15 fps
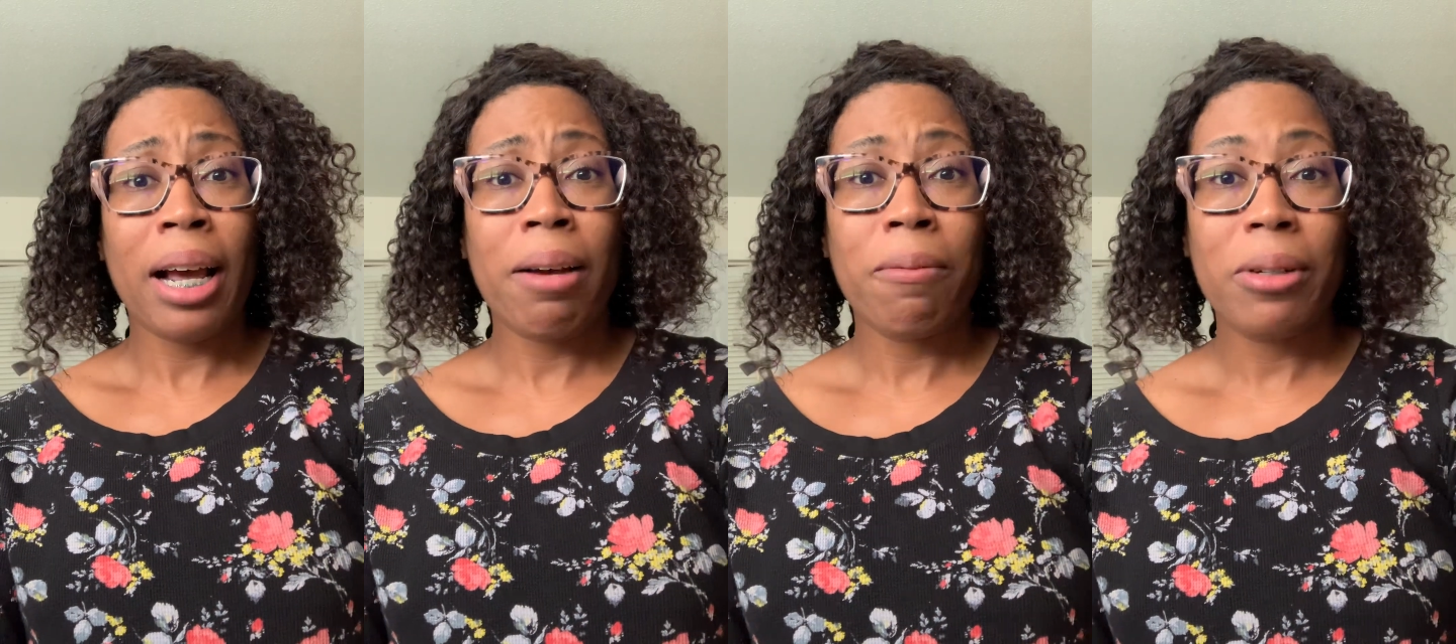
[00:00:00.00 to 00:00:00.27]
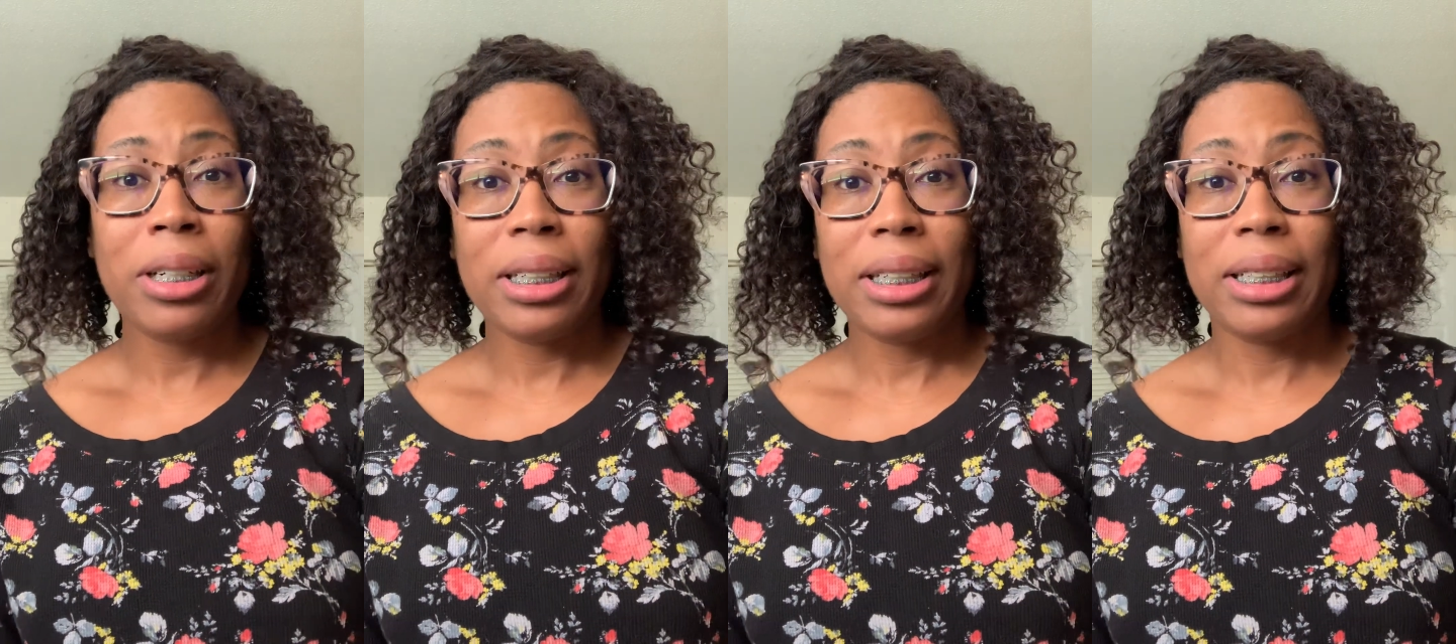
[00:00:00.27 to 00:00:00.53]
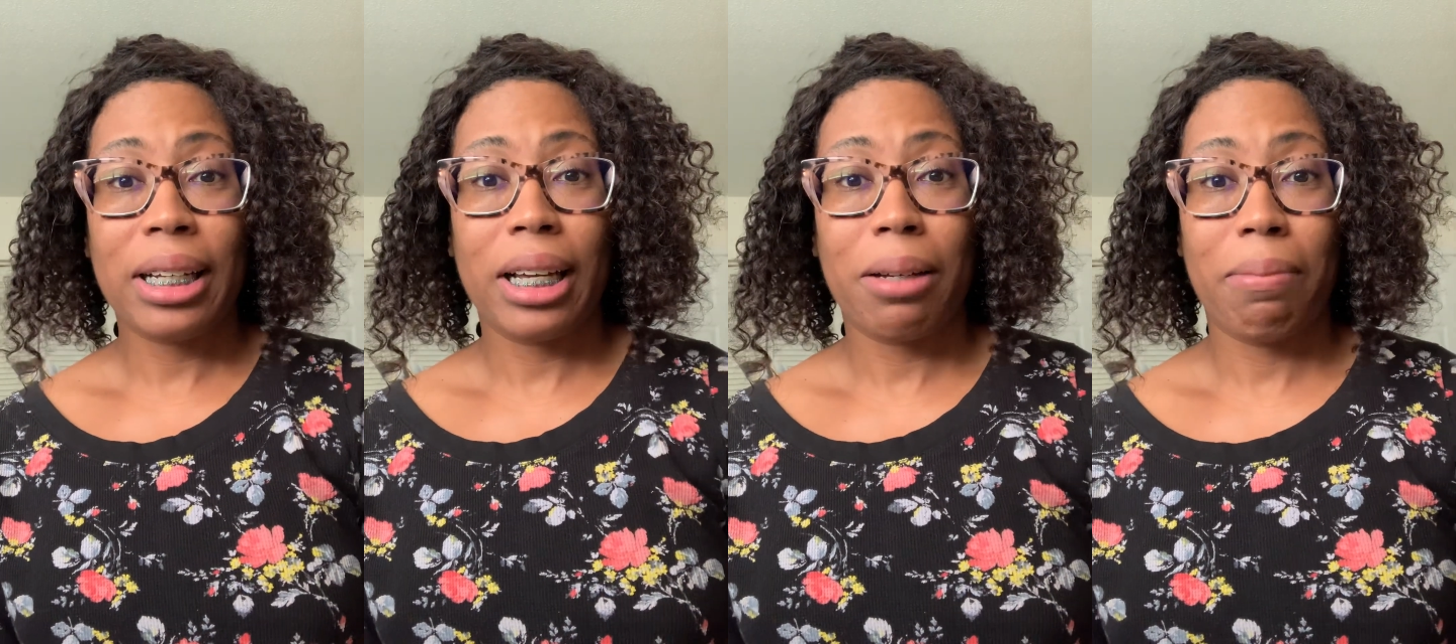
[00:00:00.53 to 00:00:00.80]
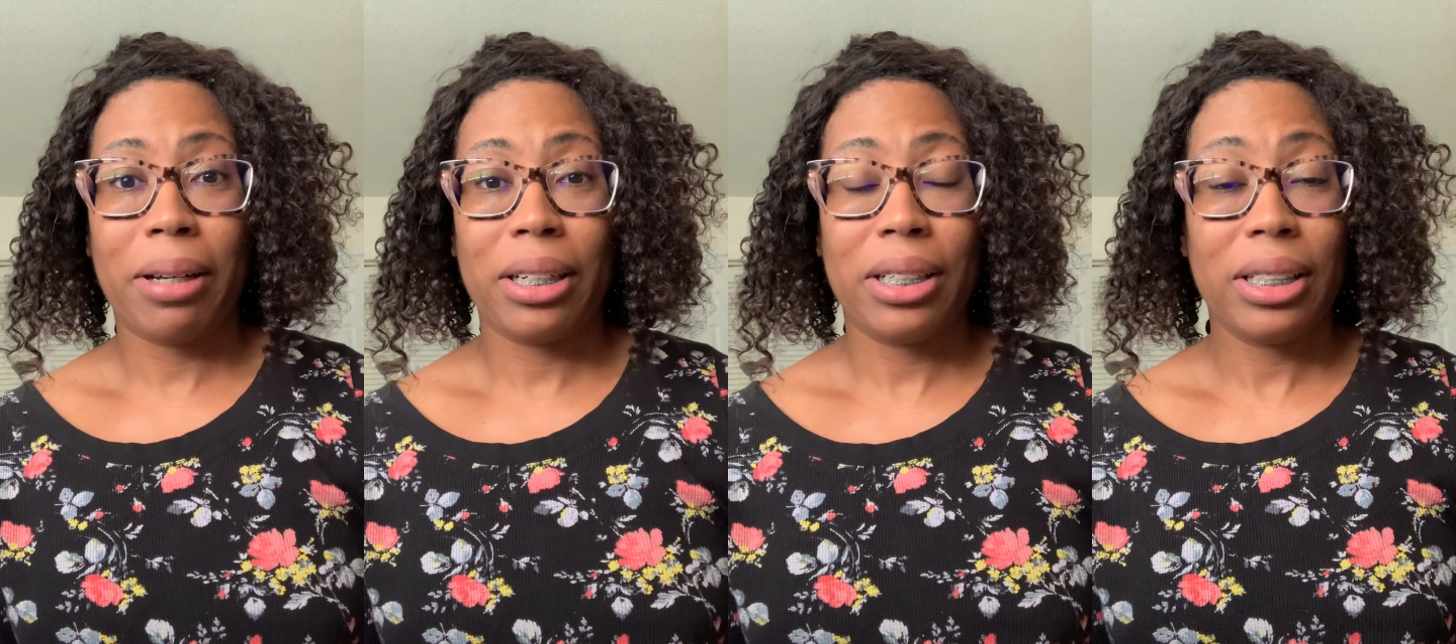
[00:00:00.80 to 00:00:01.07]
wanted to talk
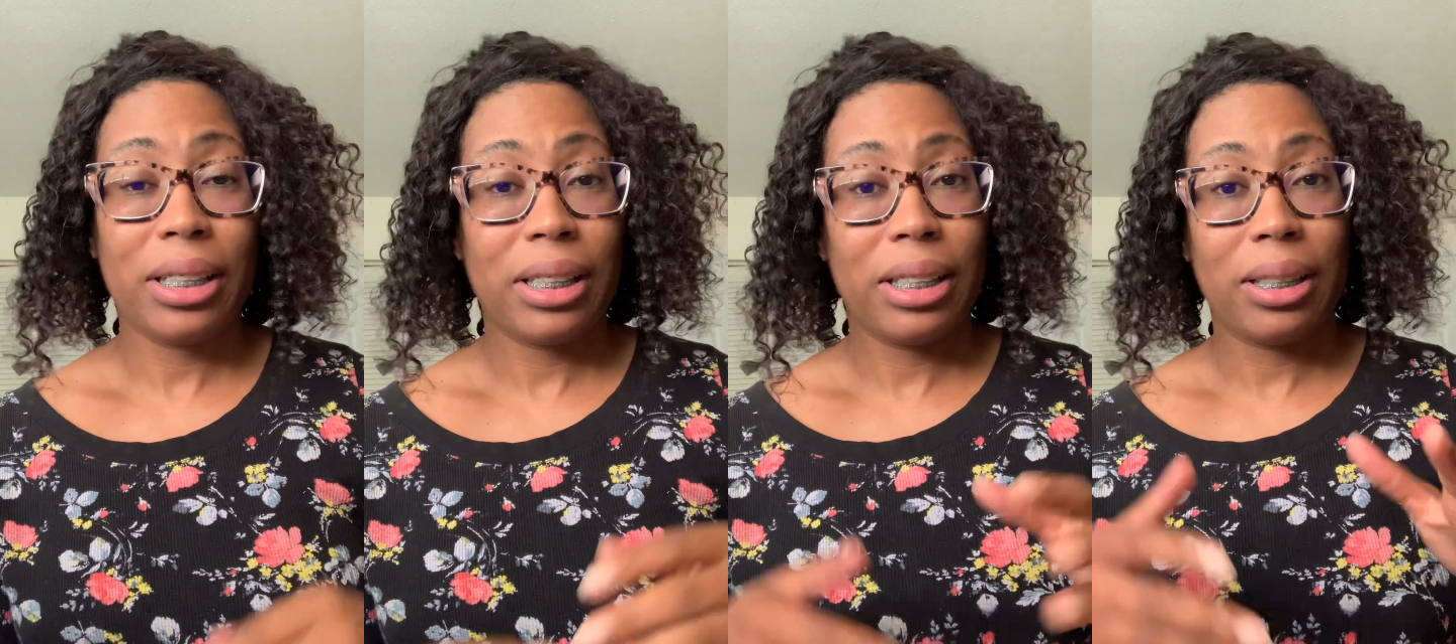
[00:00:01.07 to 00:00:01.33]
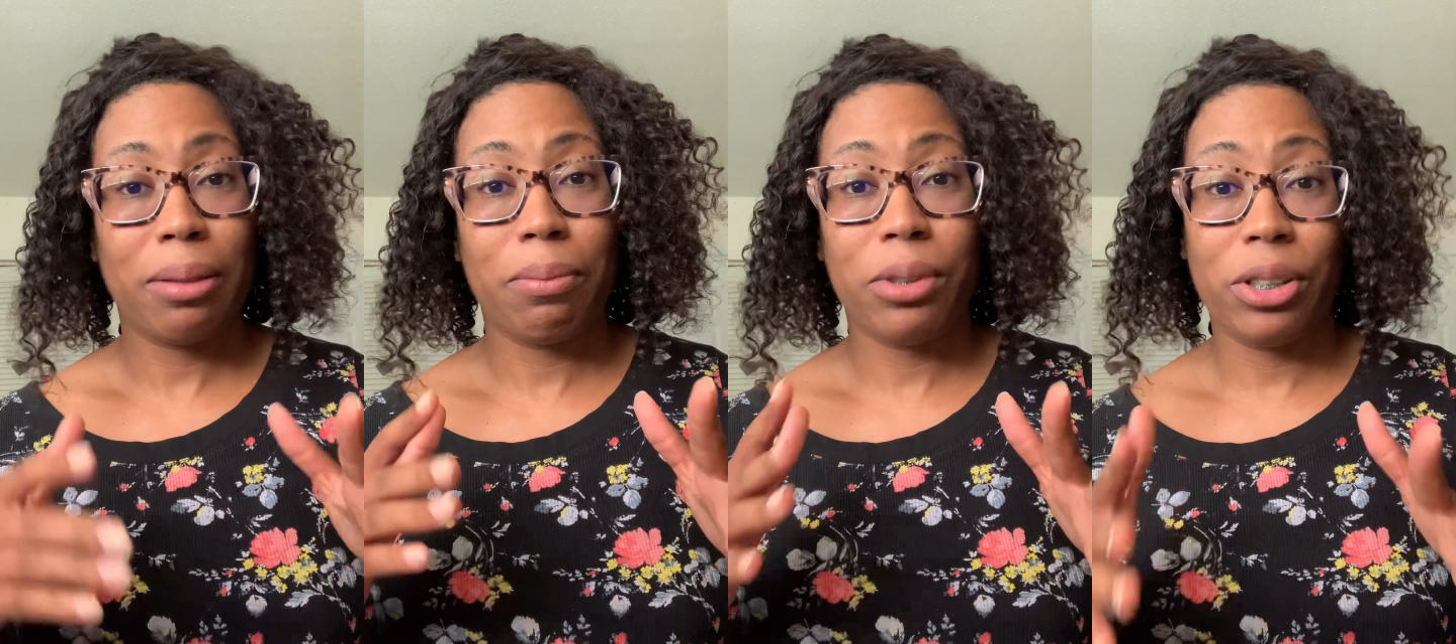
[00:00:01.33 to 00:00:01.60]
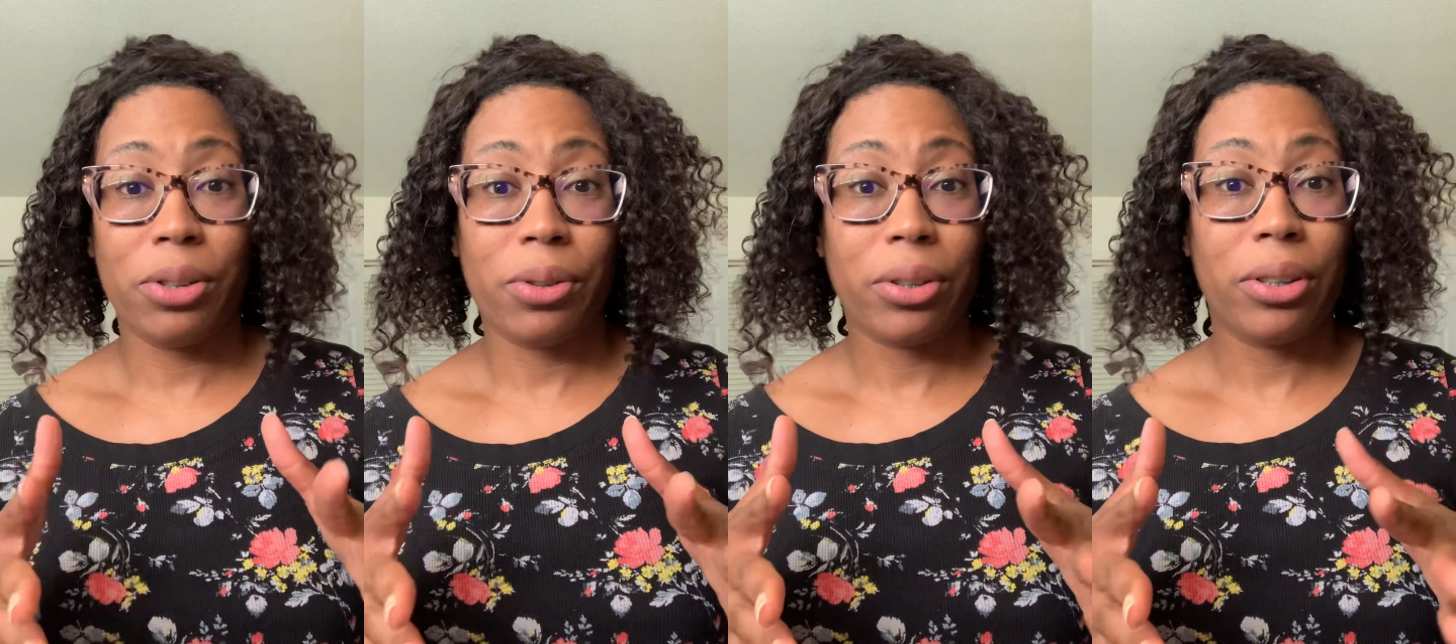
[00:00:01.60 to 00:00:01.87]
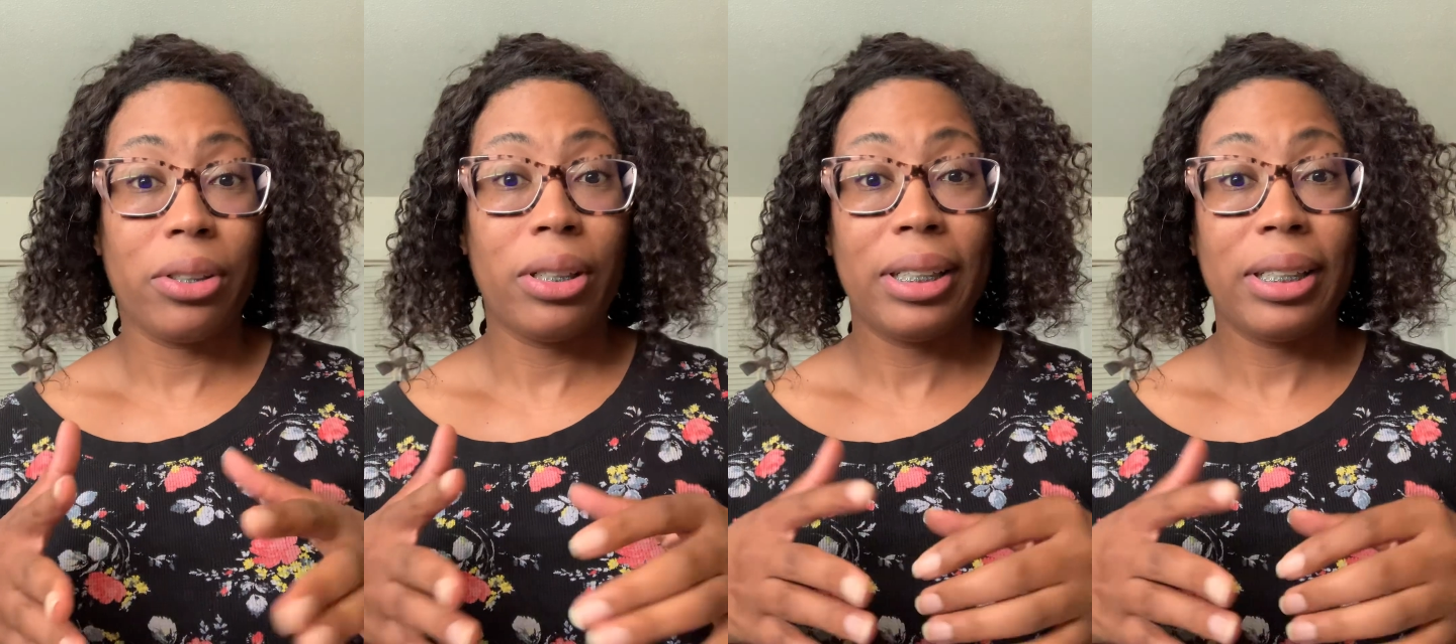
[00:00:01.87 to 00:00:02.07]
about just is some general